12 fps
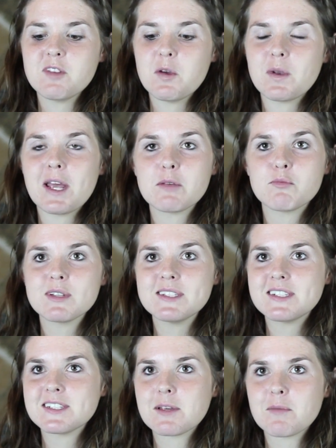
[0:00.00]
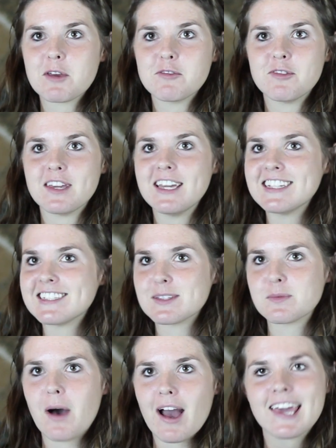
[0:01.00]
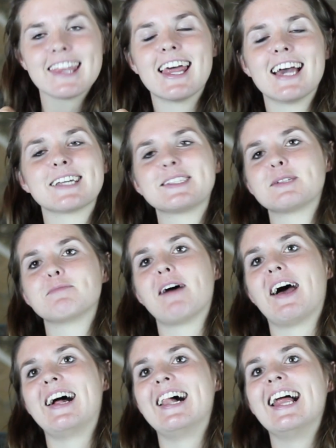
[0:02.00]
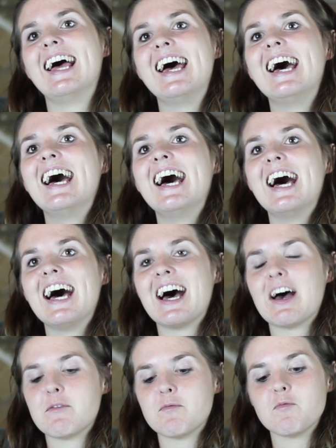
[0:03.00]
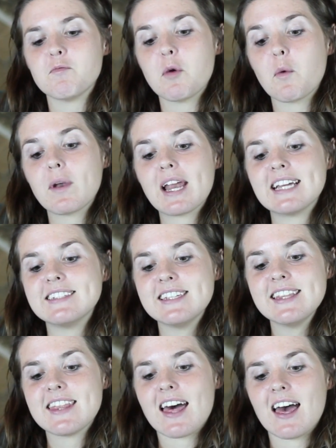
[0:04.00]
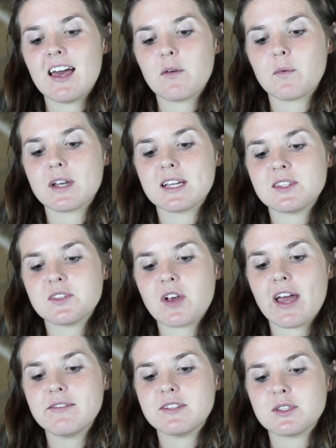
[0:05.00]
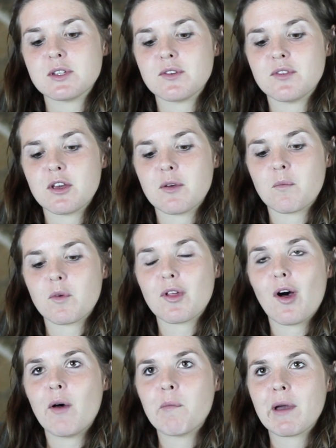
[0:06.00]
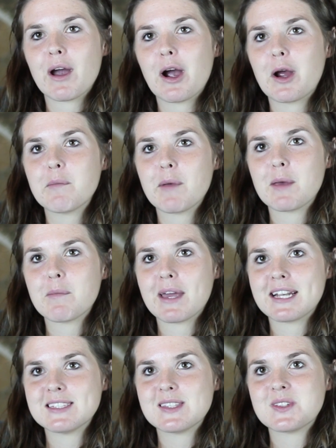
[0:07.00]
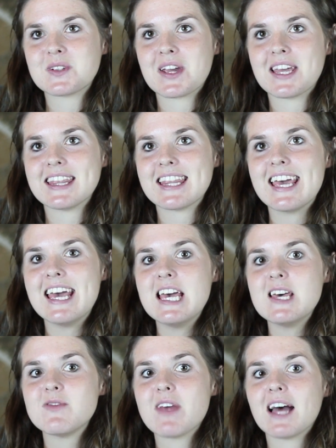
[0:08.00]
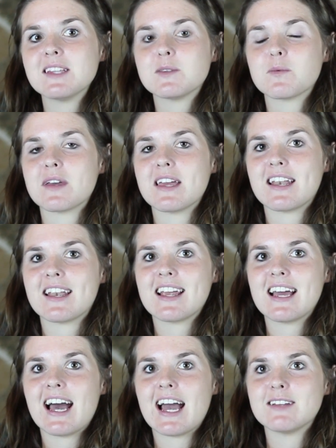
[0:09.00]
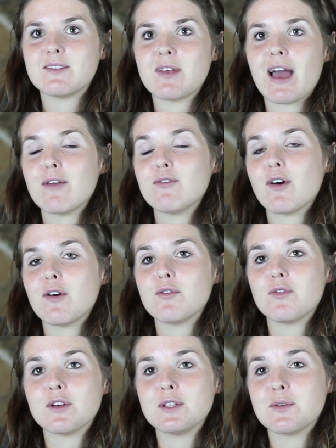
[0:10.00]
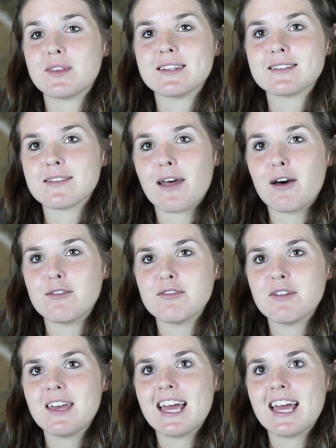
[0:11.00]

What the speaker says: I had blisters on my feet, just walking the extra mile. But when I did that and when I strived to serve him with all my heart, might, mind, and strength, that's when I felt filled with his love.